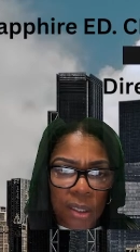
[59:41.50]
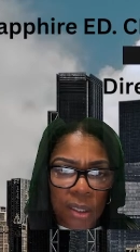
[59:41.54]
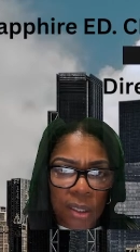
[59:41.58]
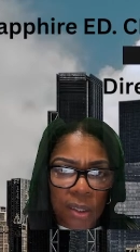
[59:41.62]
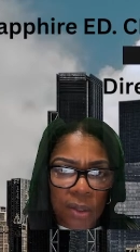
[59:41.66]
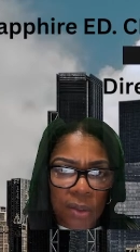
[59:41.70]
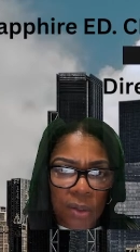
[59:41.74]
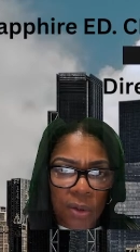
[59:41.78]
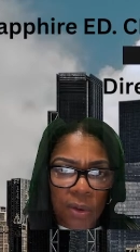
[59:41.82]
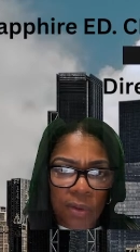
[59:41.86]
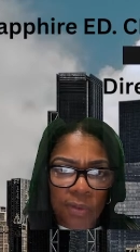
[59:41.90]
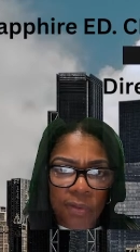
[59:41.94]

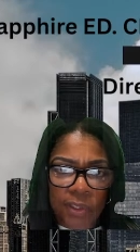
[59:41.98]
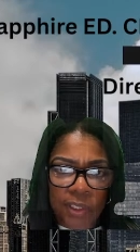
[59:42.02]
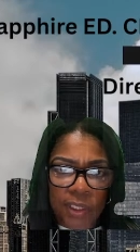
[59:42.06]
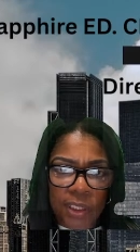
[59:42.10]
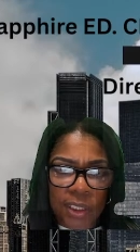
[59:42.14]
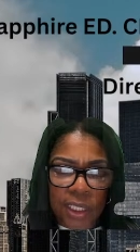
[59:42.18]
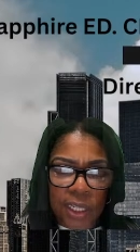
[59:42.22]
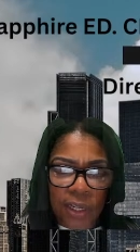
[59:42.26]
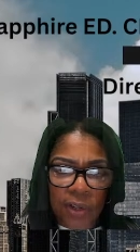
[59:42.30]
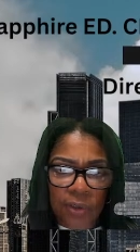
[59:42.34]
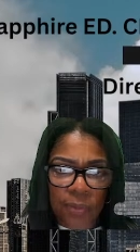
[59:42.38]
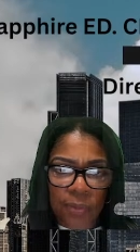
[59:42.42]
office
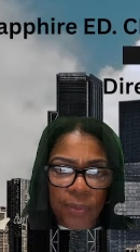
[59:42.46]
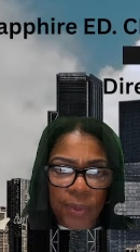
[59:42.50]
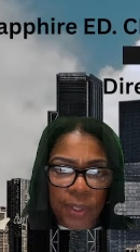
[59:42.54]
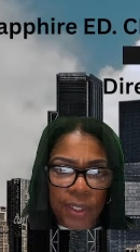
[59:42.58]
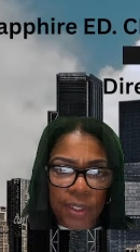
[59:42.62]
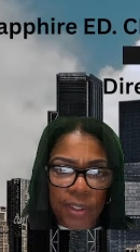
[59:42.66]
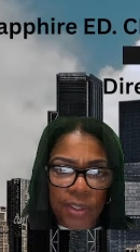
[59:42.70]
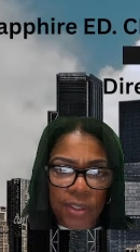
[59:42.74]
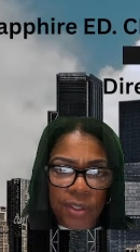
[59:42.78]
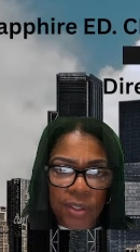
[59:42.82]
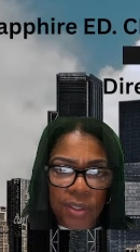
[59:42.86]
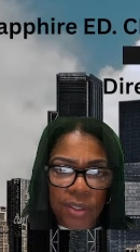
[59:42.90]
and
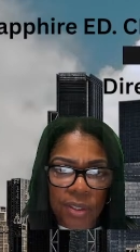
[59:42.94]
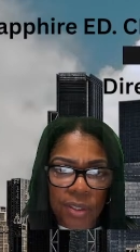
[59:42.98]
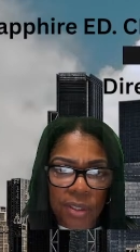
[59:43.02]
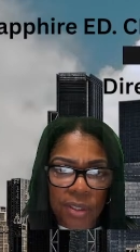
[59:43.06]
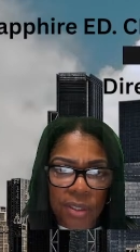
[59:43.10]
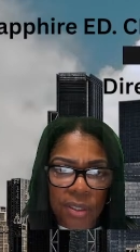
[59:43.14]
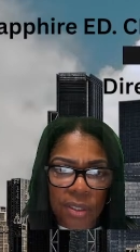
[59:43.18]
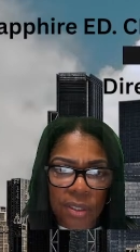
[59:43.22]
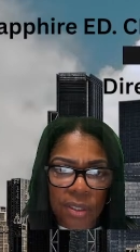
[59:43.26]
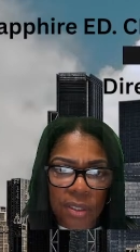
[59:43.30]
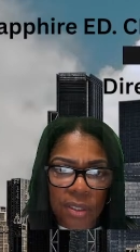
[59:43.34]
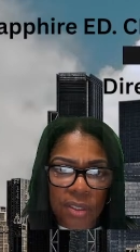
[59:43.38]
outpatient.
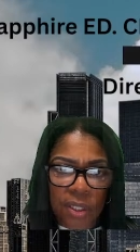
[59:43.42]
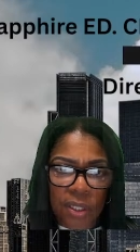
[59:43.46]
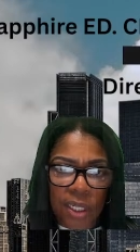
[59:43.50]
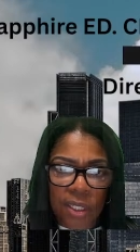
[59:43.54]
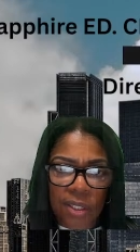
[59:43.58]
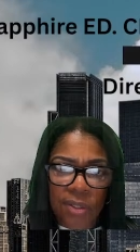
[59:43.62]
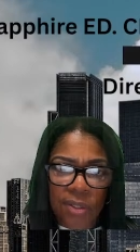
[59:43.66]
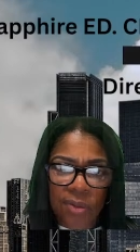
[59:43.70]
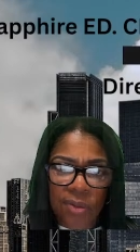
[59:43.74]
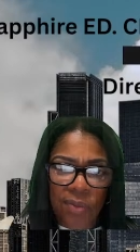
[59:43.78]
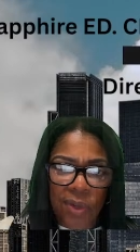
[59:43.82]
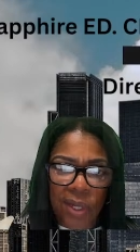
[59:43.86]
So I
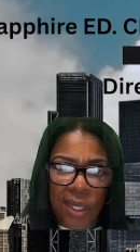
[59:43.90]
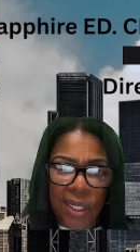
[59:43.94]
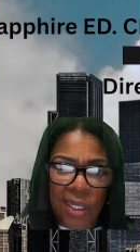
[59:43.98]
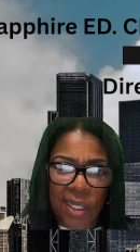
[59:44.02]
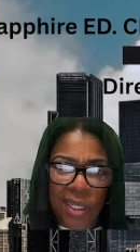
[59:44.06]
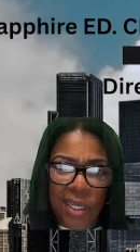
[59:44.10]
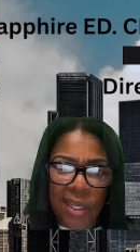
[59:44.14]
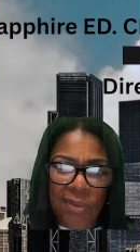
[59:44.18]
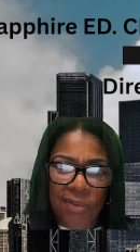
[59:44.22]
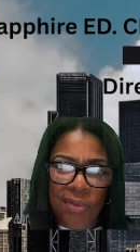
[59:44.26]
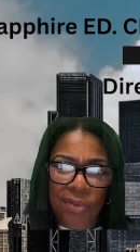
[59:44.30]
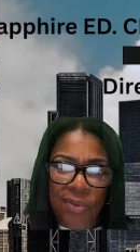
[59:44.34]
don't know why they
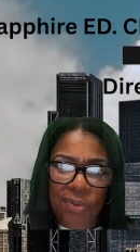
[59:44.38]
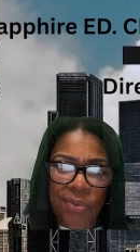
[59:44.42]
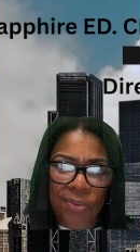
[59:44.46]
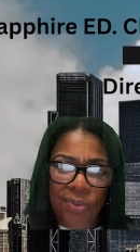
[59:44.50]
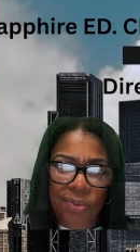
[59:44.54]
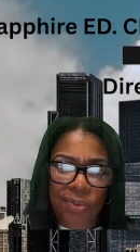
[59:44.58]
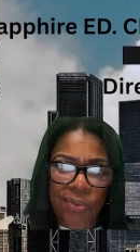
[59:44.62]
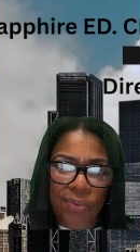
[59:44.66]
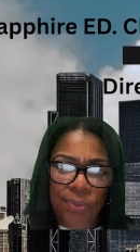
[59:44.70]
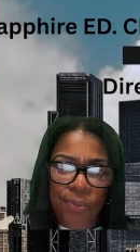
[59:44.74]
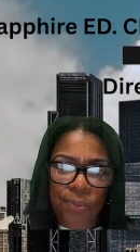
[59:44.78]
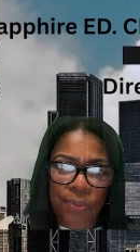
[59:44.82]
gave you
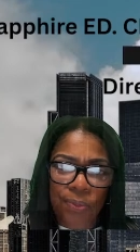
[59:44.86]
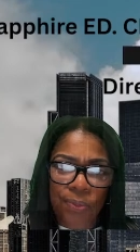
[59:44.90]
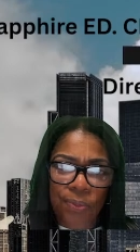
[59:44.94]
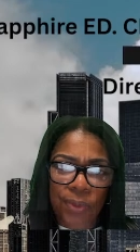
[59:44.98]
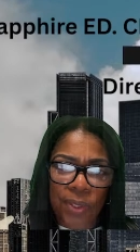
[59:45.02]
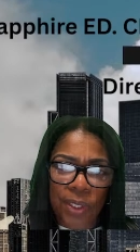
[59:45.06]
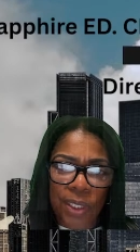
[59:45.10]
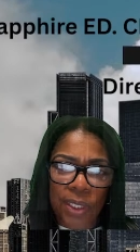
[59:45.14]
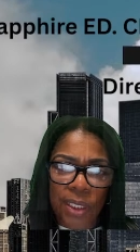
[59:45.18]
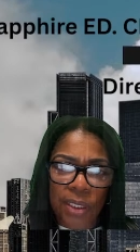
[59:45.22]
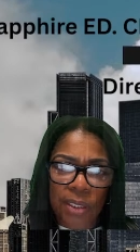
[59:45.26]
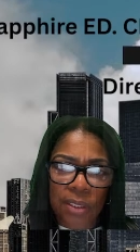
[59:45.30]

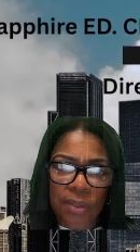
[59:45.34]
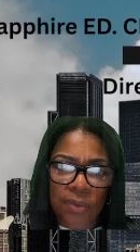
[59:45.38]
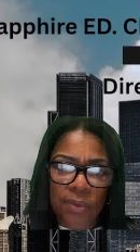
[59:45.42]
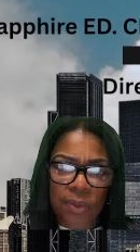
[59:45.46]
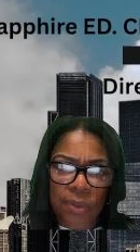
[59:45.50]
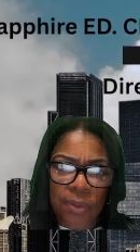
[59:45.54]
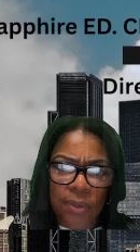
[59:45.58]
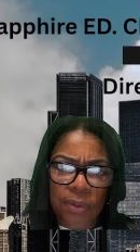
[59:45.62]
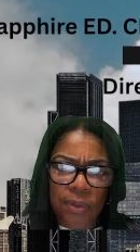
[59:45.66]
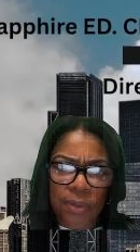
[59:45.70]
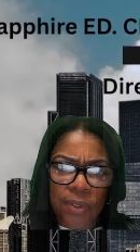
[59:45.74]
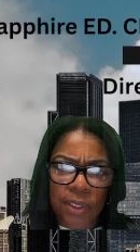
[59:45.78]
tests for
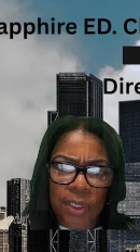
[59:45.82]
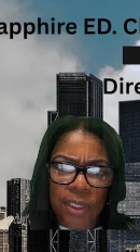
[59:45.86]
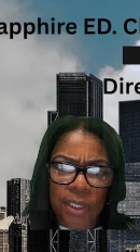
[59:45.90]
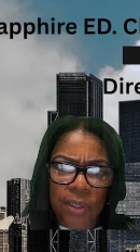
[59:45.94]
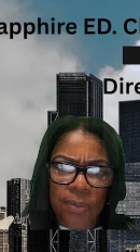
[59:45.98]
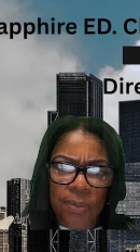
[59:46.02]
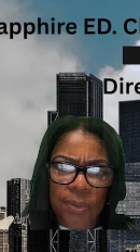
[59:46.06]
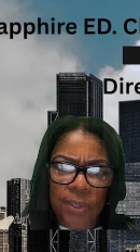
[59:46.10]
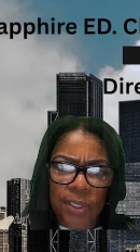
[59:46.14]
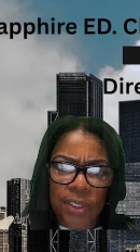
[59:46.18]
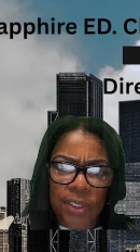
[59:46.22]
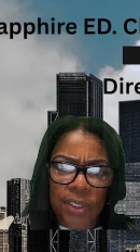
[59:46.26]
office and
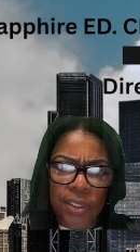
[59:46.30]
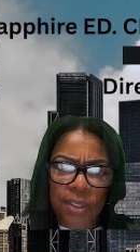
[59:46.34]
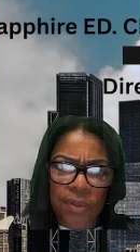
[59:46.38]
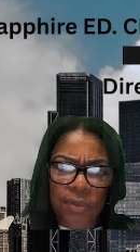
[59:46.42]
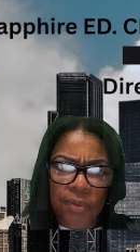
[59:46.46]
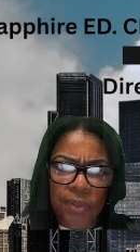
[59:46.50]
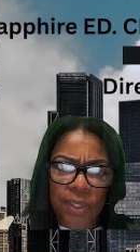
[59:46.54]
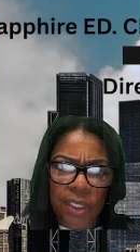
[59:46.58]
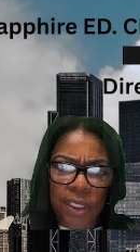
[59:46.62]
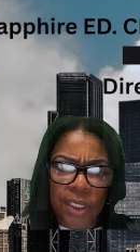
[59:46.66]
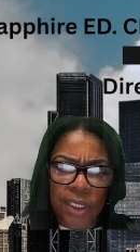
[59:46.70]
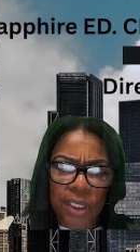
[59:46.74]
outpatient
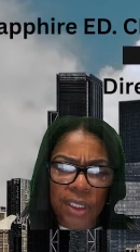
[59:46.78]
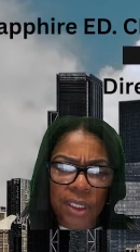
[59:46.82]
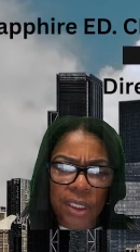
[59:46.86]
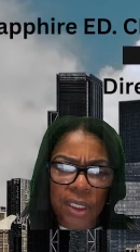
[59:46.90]
already.